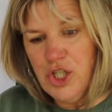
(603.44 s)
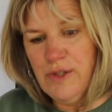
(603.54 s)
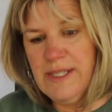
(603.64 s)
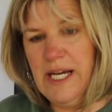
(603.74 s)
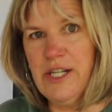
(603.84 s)

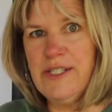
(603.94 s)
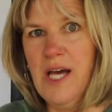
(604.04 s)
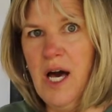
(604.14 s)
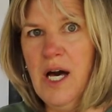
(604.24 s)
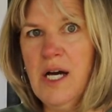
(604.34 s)
use their
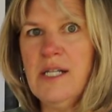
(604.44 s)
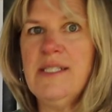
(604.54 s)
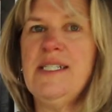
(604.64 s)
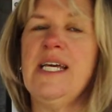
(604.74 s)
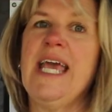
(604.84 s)

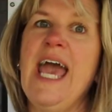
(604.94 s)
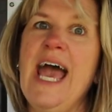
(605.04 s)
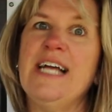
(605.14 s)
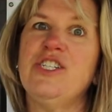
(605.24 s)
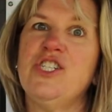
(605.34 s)
tongues to
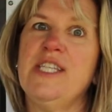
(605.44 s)
catch